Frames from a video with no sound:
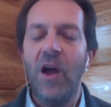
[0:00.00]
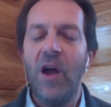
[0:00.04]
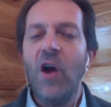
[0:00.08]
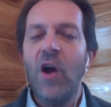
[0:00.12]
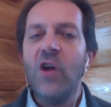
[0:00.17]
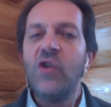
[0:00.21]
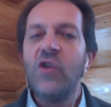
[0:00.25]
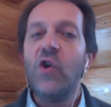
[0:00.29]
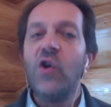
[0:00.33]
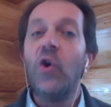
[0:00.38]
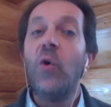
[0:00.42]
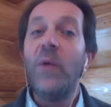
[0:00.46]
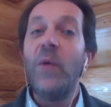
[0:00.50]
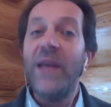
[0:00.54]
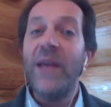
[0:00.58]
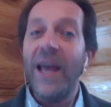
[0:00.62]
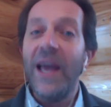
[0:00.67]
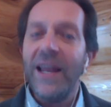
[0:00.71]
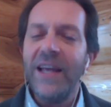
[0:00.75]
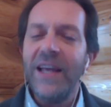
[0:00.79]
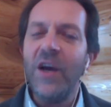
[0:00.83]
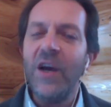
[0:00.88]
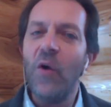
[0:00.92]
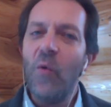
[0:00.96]
So
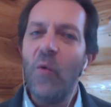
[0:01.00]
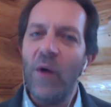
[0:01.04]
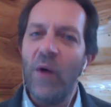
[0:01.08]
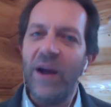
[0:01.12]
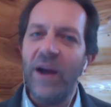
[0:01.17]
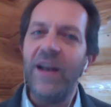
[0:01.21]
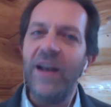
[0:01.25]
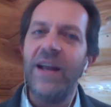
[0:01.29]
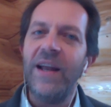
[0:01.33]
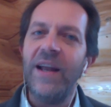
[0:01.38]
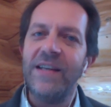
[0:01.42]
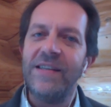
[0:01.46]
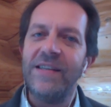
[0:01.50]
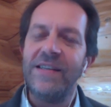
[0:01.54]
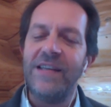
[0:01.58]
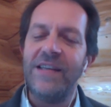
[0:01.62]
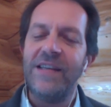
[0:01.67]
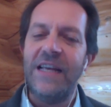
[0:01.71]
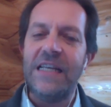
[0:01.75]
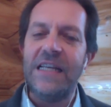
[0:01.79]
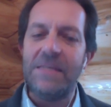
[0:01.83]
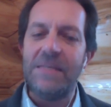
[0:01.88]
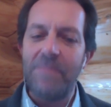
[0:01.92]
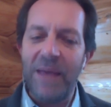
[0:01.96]
creating awareness
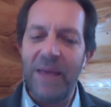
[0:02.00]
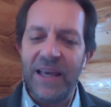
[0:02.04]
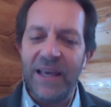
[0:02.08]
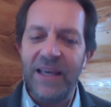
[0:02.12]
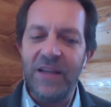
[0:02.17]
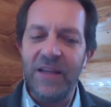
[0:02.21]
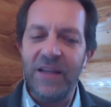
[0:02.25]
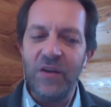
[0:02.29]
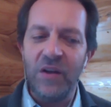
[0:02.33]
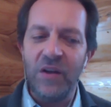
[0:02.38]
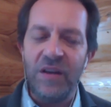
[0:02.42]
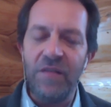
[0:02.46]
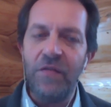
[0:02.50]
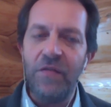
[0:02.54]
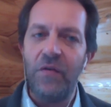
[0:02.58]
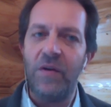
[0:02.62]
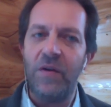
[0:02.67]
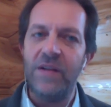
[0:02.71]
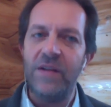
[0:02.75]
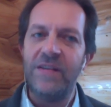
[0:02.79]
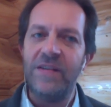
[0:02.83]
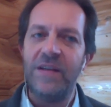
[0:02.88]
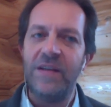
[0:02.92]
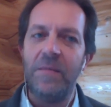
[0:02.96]
is making the
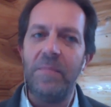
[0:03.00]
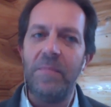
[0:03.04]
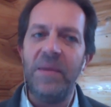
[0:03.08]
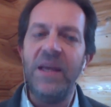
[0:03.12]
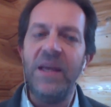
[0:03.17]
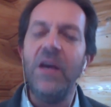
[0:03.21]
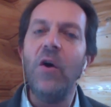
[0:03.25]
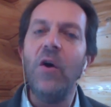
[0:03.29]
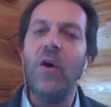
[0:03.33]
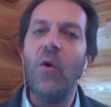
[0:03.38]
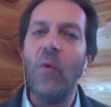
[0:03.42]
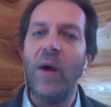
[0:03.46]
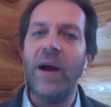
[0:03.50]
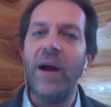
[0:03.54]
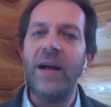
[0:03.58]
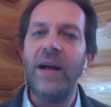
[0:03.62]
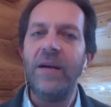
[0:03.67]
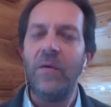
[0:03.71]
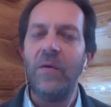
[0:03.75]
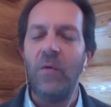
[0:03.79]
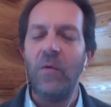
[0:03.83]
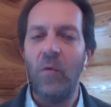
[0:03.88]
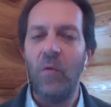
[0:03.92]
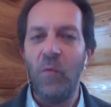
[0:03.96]
difference and being aware
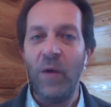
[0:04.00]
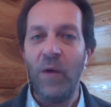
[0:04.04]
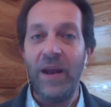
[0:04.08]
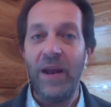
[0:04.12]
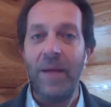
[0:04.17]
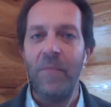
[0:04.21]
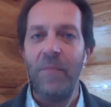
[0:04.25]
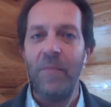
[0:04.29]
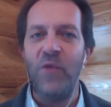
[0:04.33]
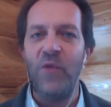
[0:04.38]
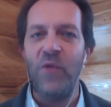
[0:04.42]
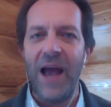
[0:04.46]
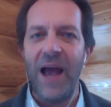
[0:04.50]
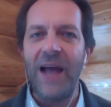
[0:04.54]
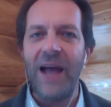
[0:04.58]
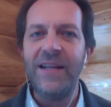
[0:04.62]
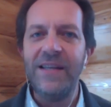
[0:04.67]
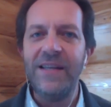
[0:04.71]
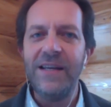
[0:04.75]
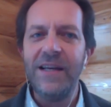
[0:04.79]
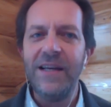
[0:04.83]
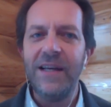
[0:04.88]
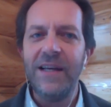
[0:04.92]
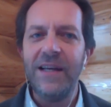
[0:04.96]
when I'm
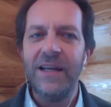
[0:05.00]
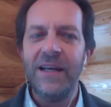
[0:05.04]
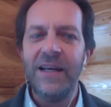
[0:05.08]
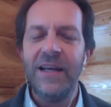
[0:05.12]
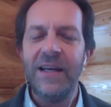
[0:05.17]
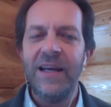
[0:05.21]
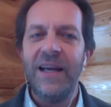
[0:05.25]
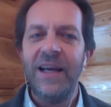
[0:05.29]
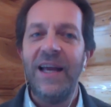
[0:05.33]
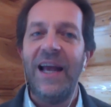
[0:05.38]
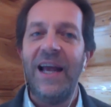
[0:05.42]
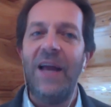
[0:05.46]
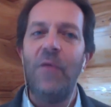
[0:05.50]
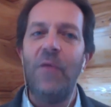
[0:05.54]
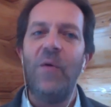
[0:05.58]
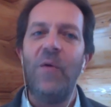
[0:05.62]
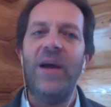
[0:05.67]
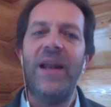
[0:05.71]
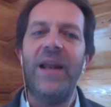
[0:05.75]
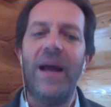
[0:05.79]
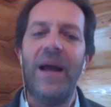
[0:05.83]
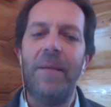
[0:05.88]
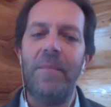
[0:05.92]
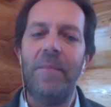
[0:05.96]
reacting and
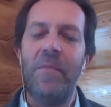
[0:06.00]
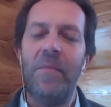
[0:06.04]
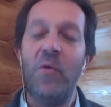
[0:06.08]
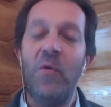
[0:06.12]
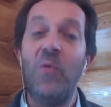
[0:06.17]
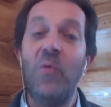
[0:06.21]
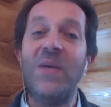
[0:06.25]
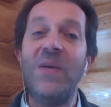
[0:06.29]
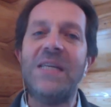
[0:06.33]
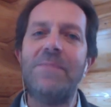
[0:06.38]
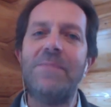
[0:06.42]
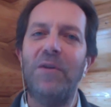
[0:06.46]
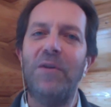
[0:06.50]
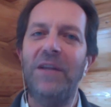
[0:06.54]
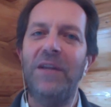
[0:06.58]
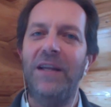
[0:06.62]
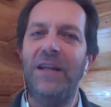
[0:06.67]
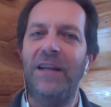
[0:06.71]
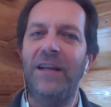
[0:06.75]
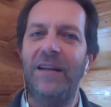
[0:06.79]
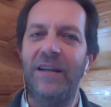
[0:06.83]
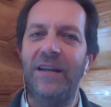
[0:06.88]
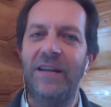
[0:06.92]
when I'm responding.